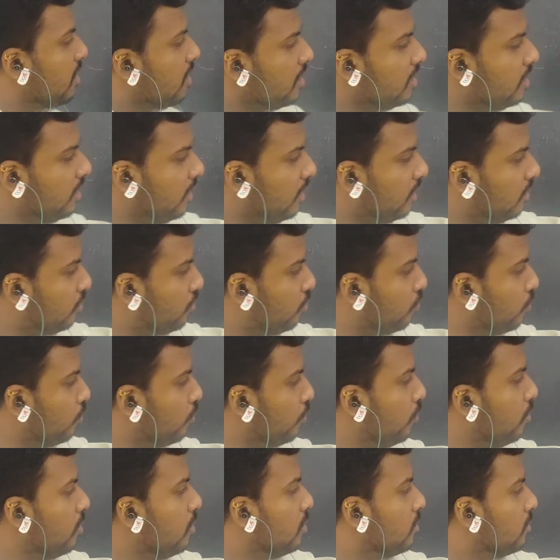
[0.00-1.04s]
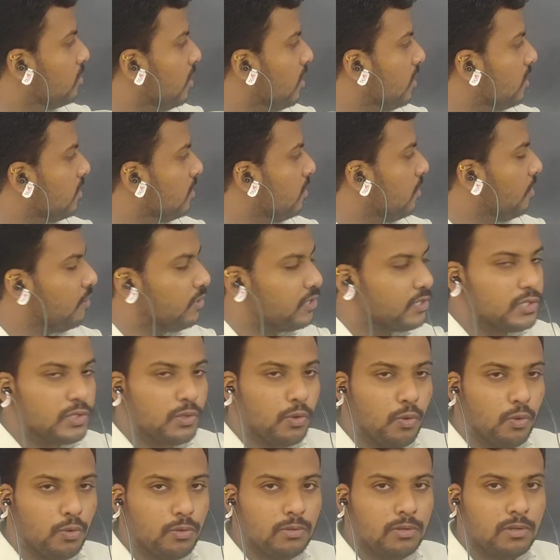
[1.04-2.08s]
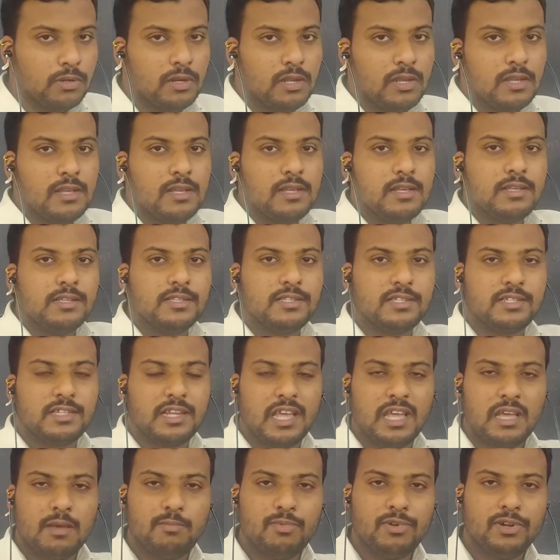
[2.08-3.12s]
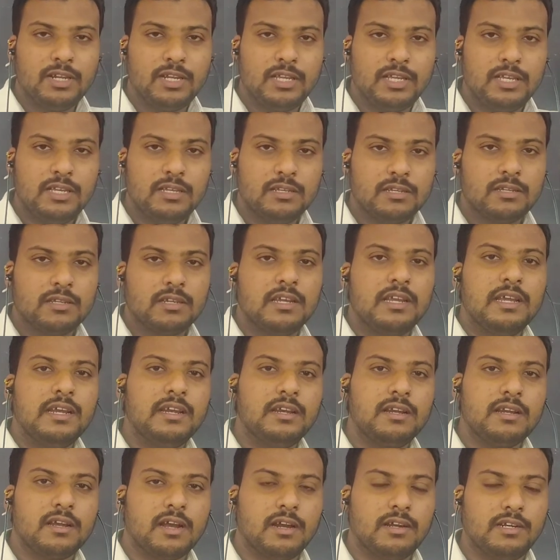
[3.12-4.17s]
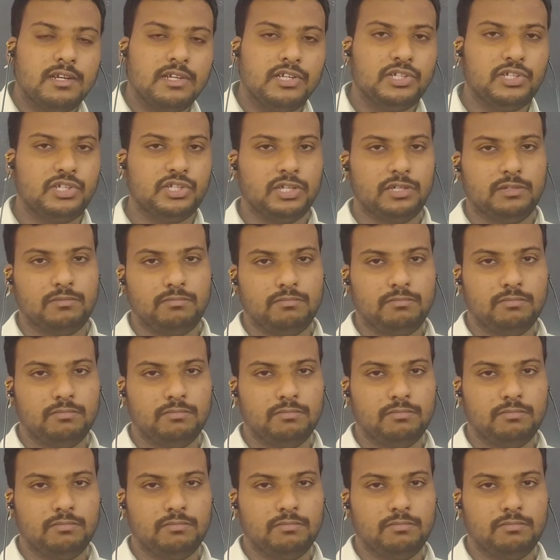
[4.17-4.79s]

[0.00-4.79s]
Here too, the stone stably in condition.